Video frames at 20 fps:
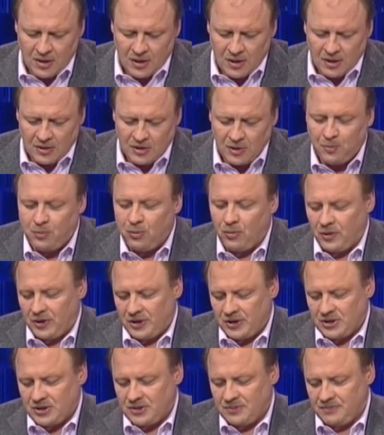The
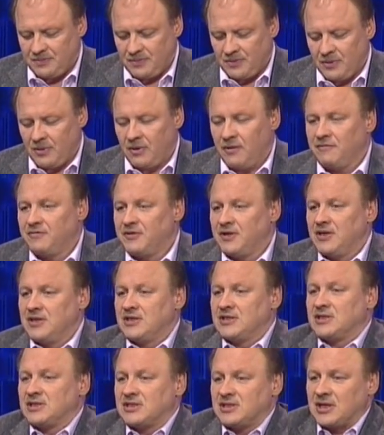point of these
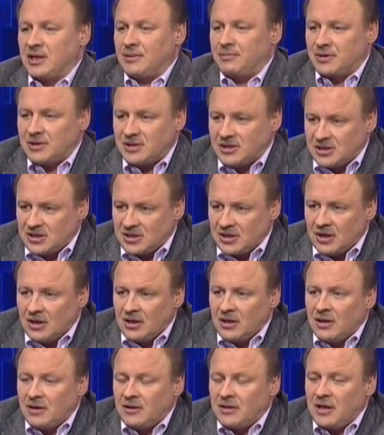summits
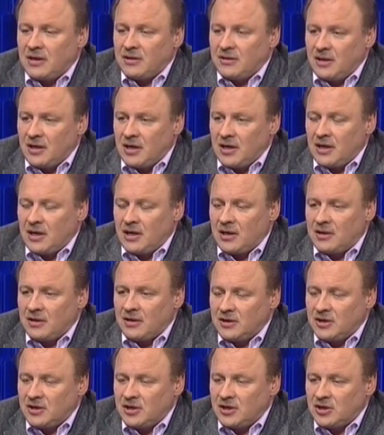that the
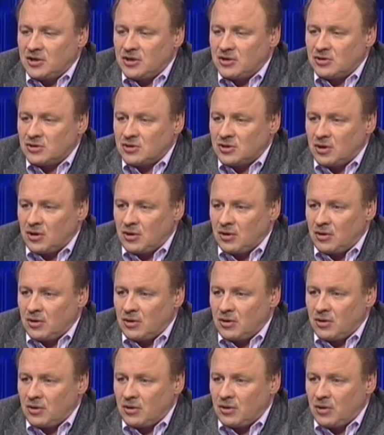leaders
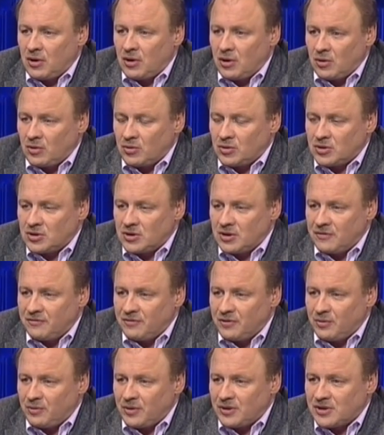hold every
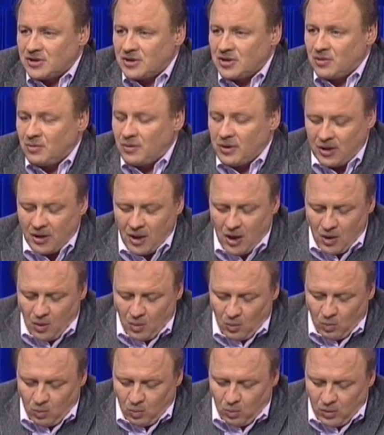once in a while,
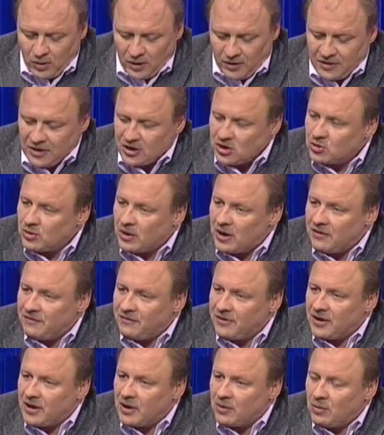what are they driving at?
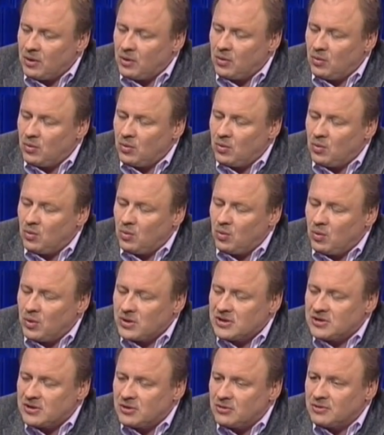What's the
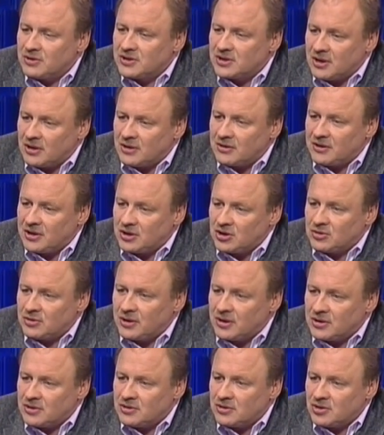result they're trying to
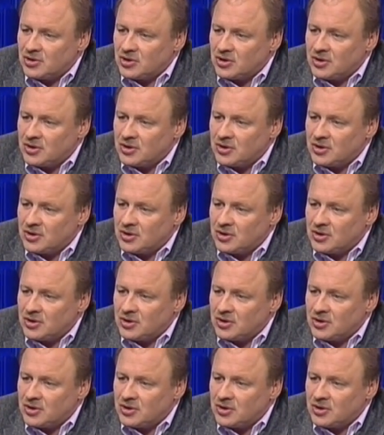achieve?